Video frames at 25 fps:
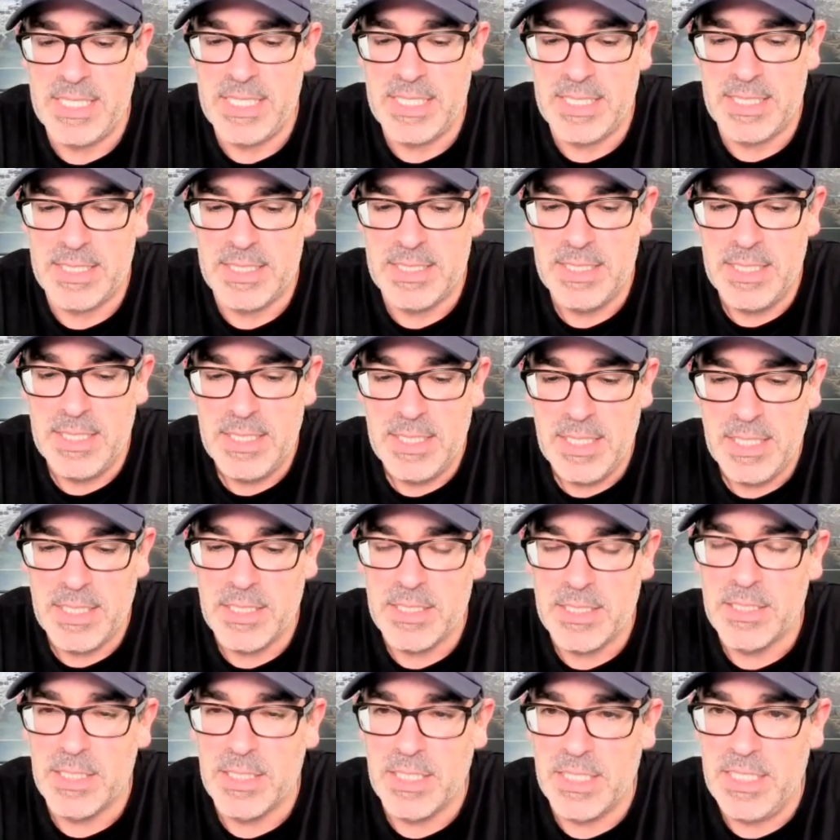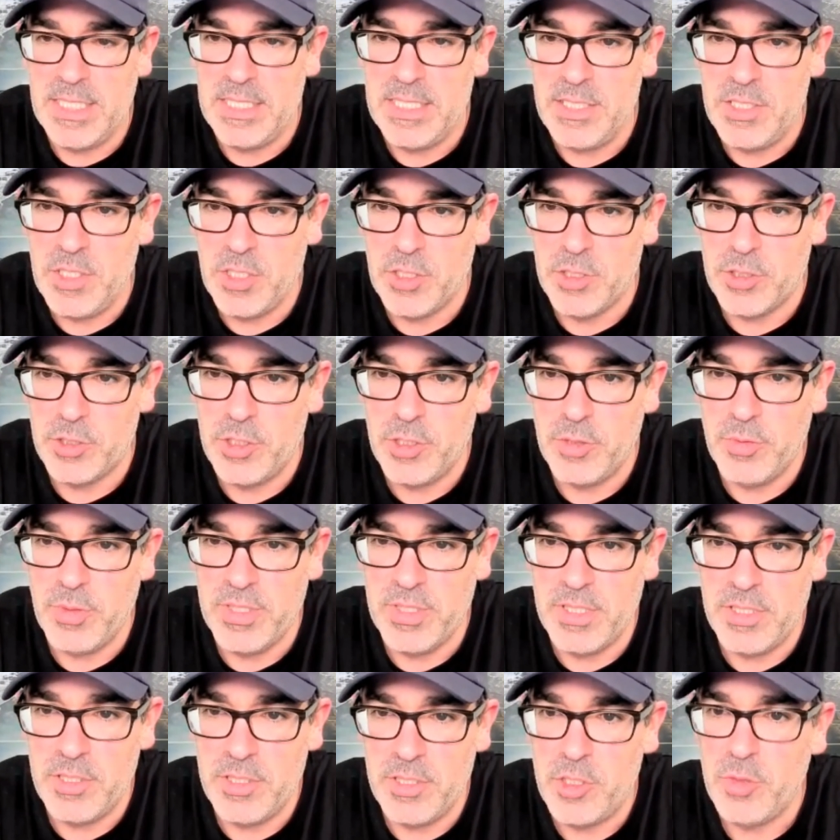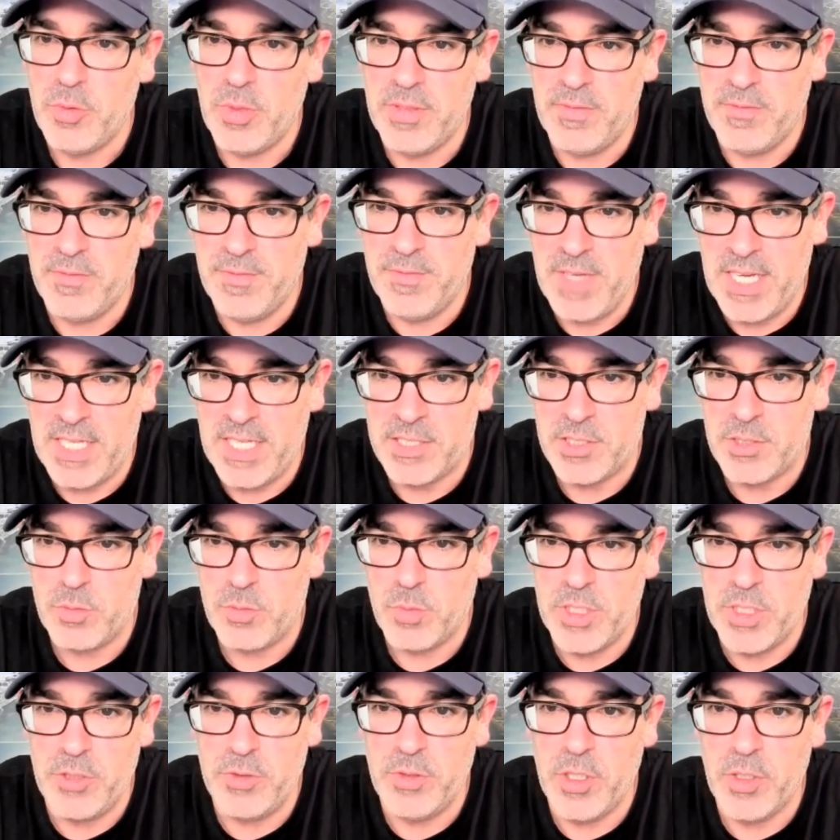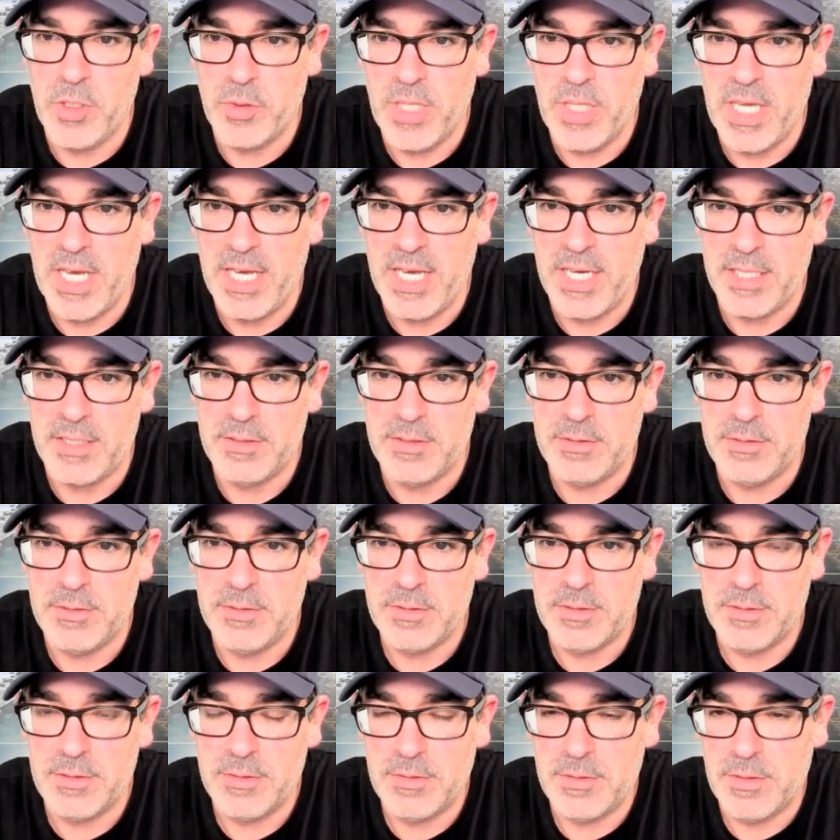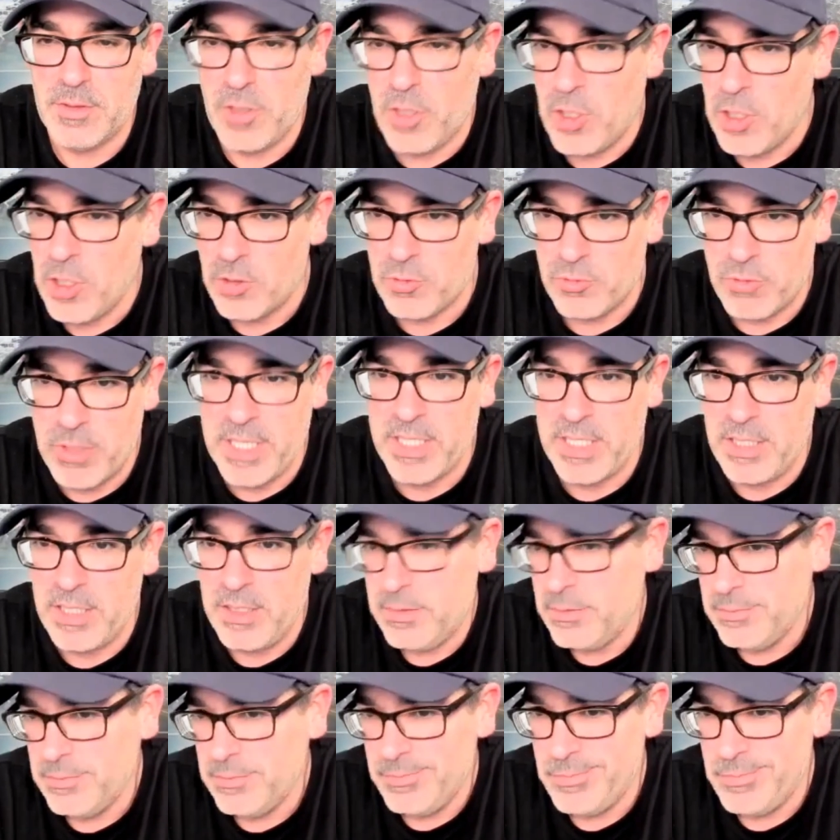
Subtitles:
it a little easier to invest when you know that already.